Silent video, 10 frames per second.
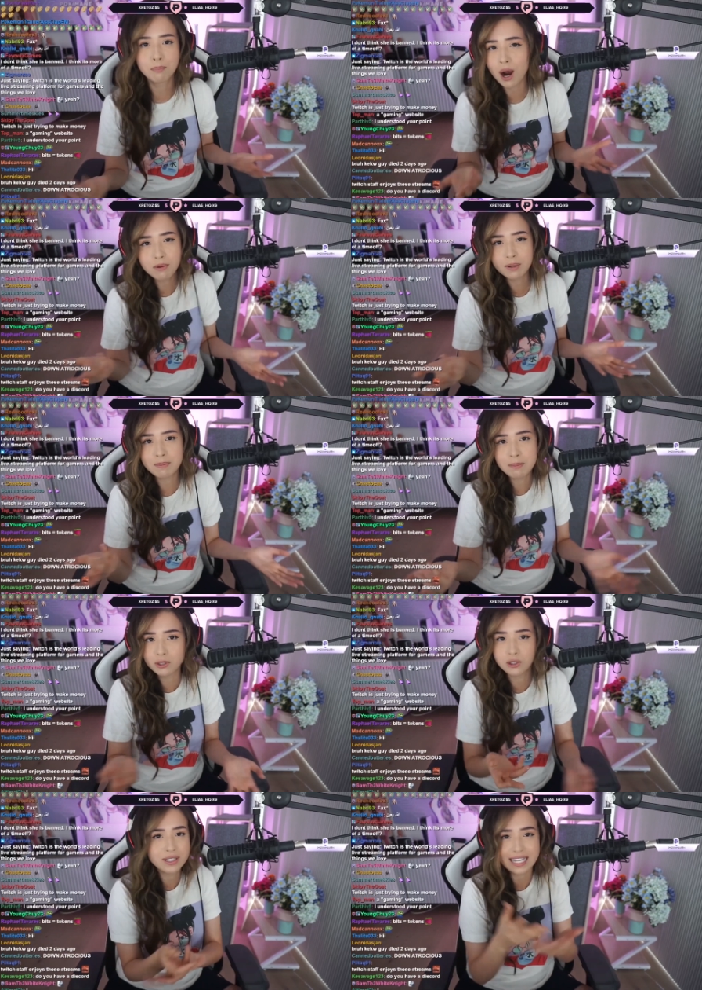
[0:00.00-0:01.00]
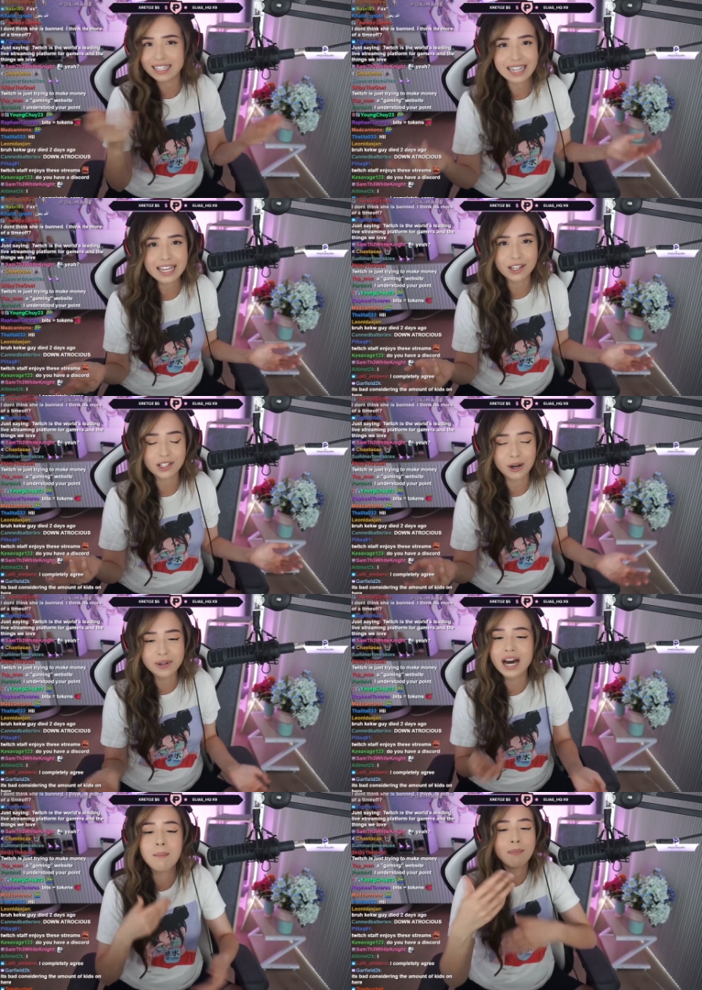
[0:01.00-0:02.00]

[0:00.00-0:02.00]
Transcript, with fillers: probably people doing like naked yoga,